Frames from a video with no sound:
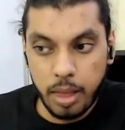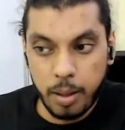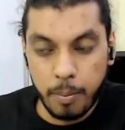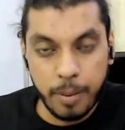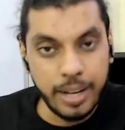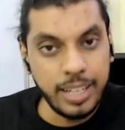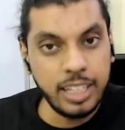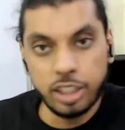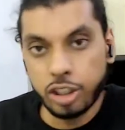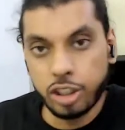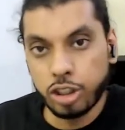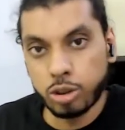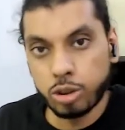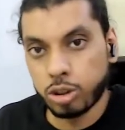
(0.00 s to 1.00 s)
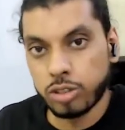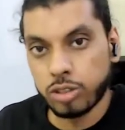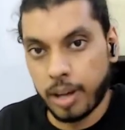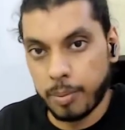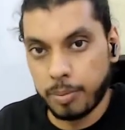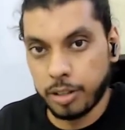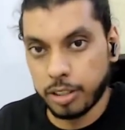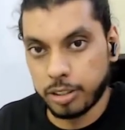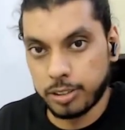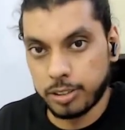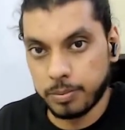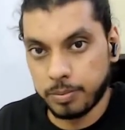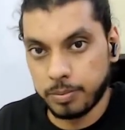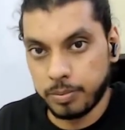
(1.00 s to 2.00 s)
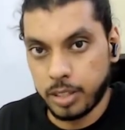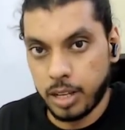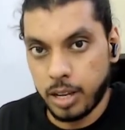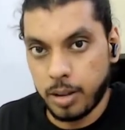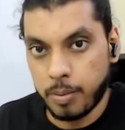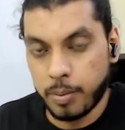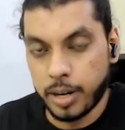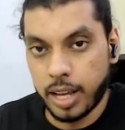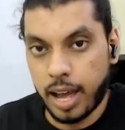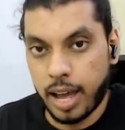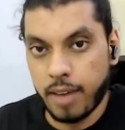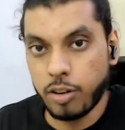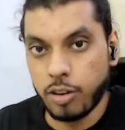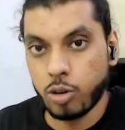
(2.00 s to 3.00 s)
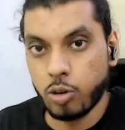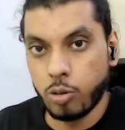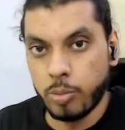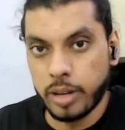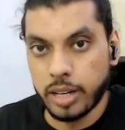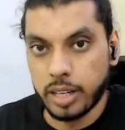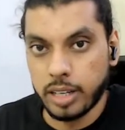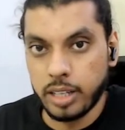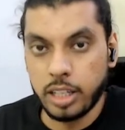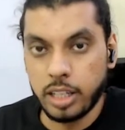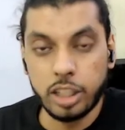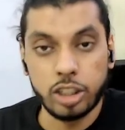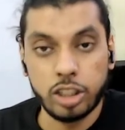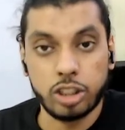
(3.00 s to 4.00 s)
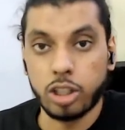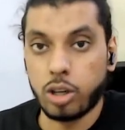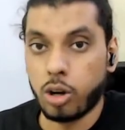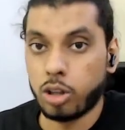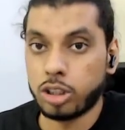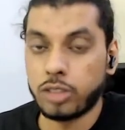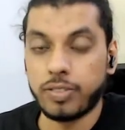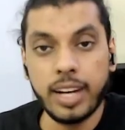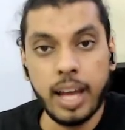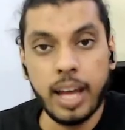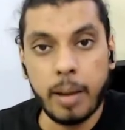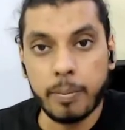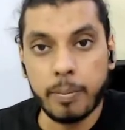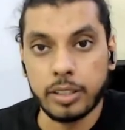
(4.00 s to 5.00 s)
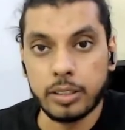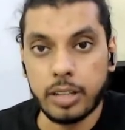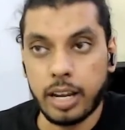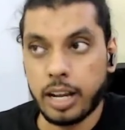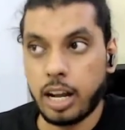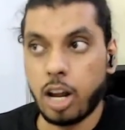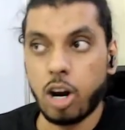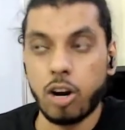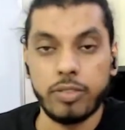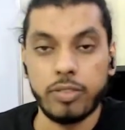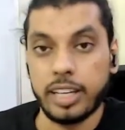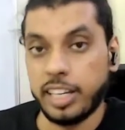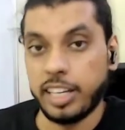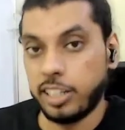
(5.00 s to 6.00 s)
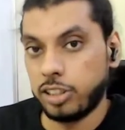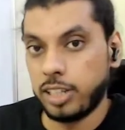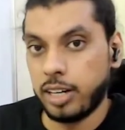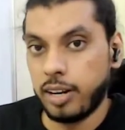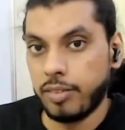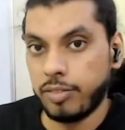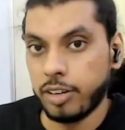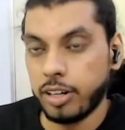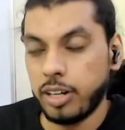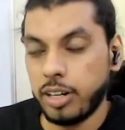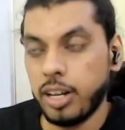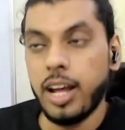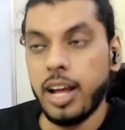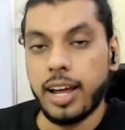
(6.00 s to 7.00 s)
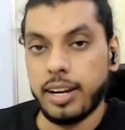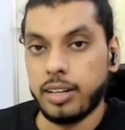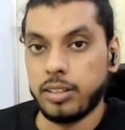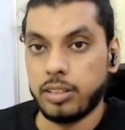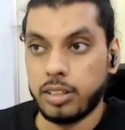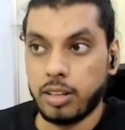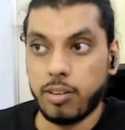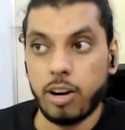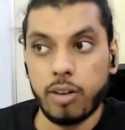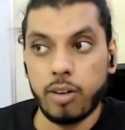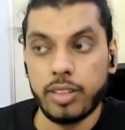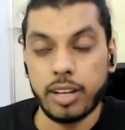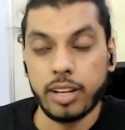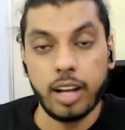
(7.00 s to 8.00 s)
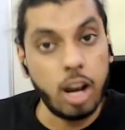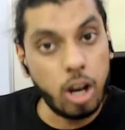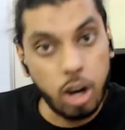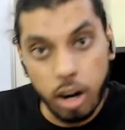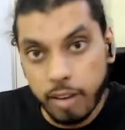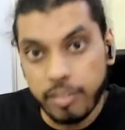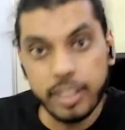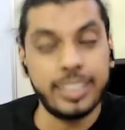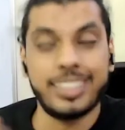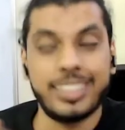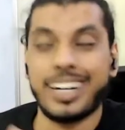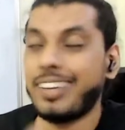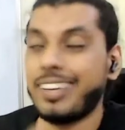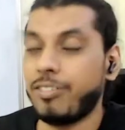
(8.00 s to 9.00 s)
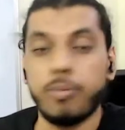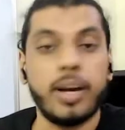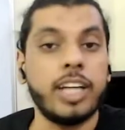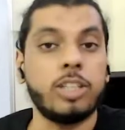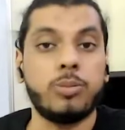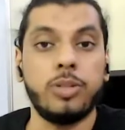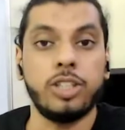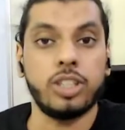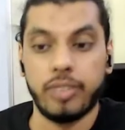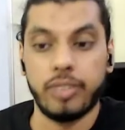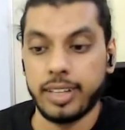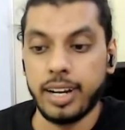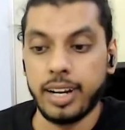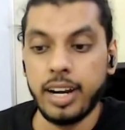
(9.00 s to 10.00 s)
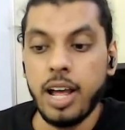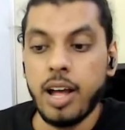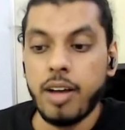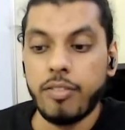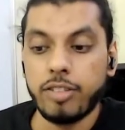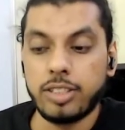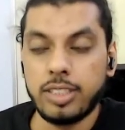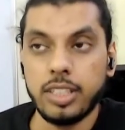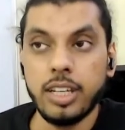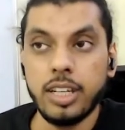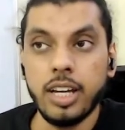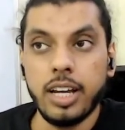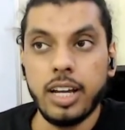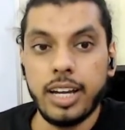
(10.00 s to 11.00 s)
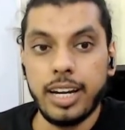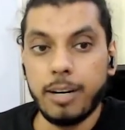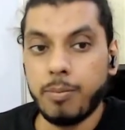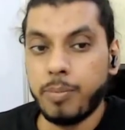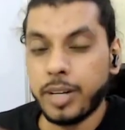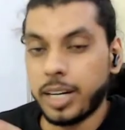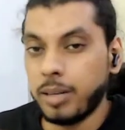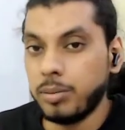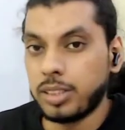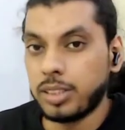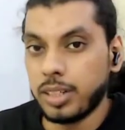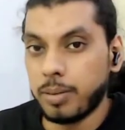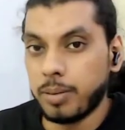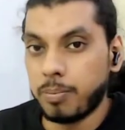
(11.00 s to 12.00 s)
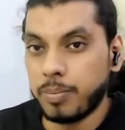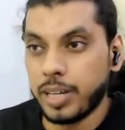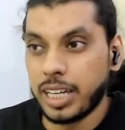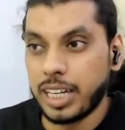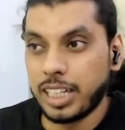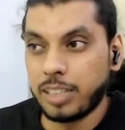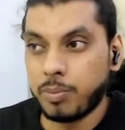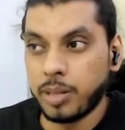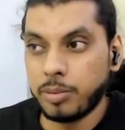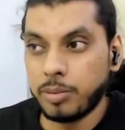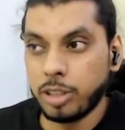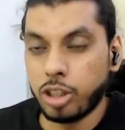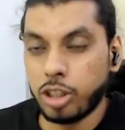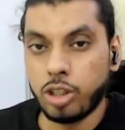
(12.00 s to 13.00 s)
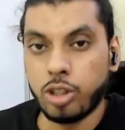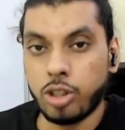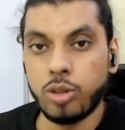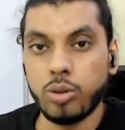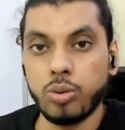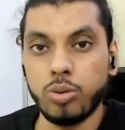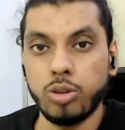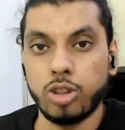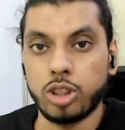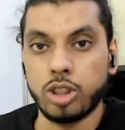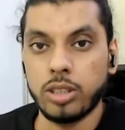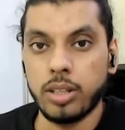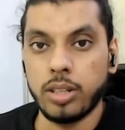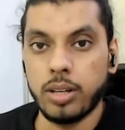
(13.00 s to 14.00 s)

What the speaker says: the source of happiness, but having no money is the cause of unhappiness. Like a lot of the cases that I've heard, and a lot of the cases that even my experience is like that, we see it becomes a huge